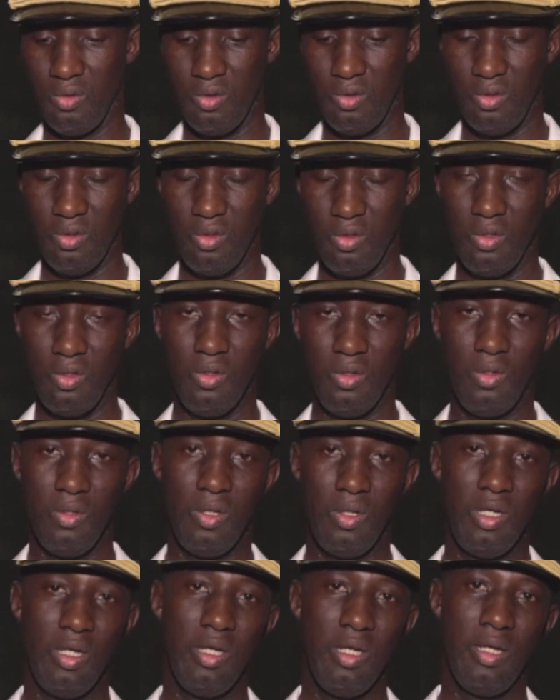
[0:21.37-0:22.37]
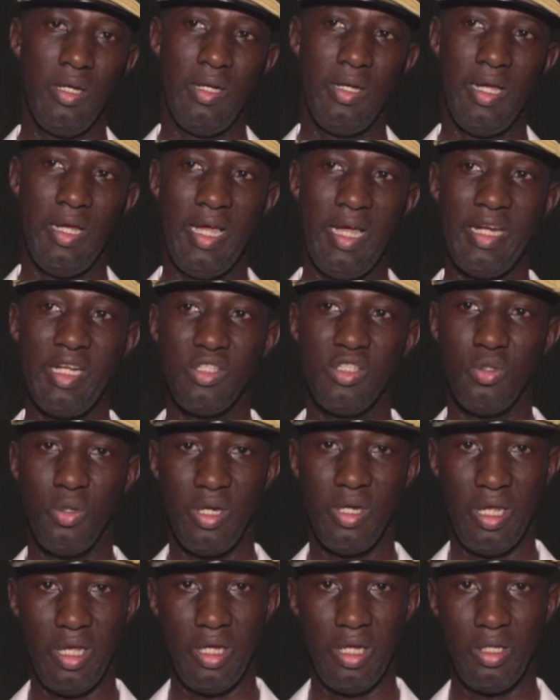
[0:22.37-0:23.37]
patrol boat boarded two
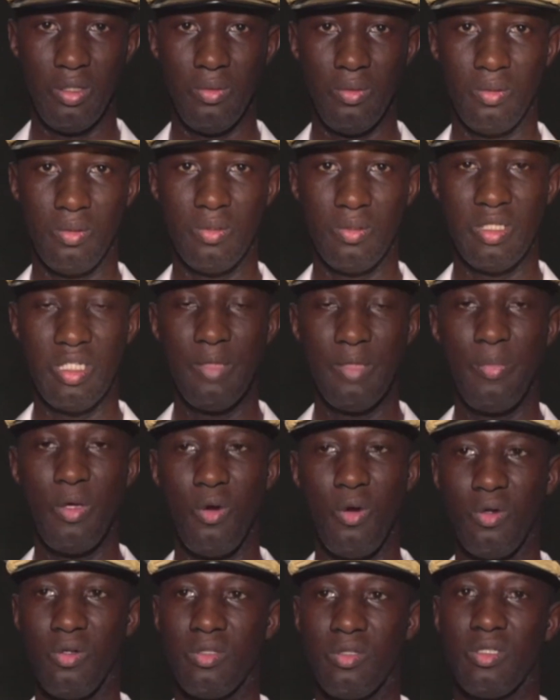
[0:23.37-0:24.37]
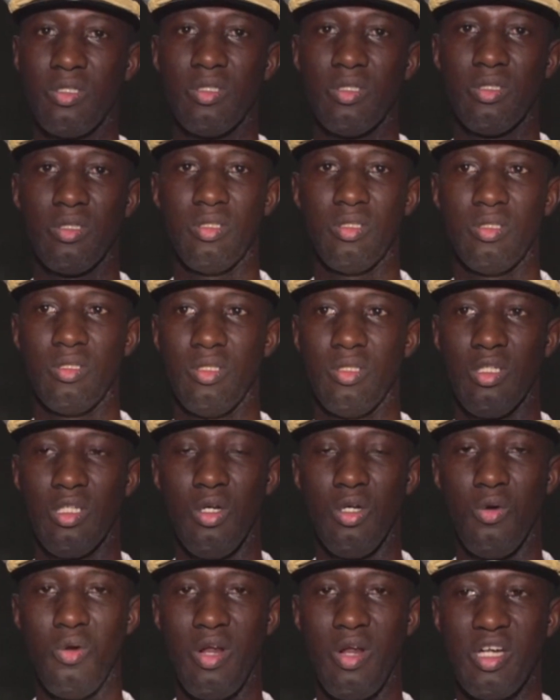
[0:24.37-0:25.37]
pirogues off Lompoul,
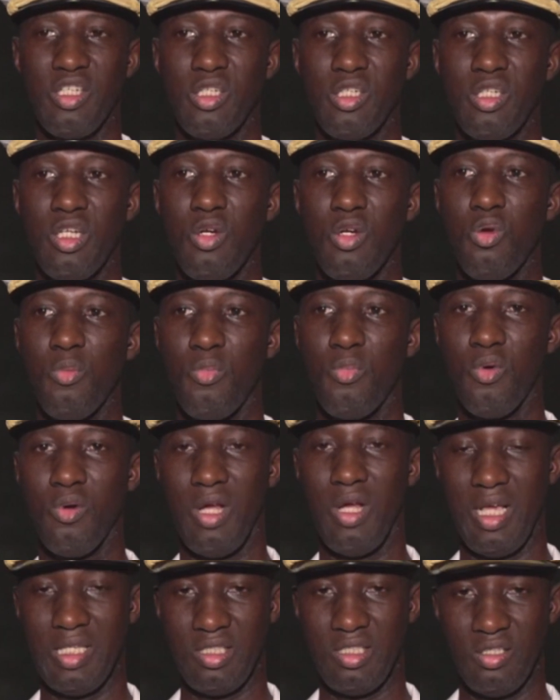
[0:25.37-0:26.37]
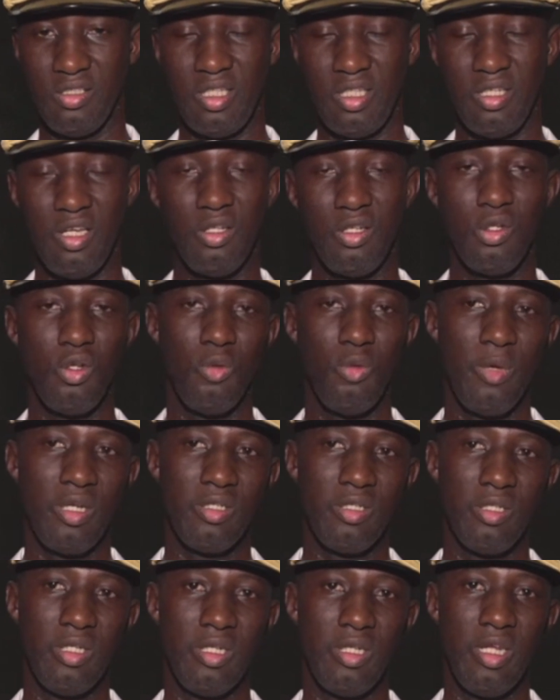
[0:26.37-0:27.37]
150 kilometers off the
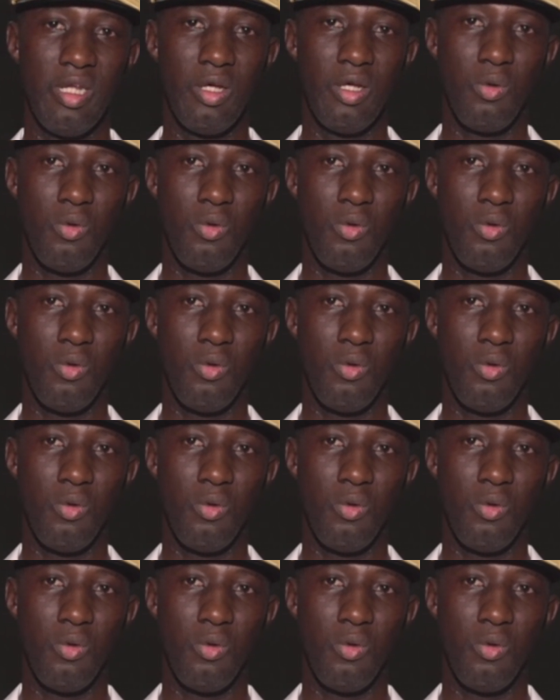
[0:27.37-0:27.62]
coast.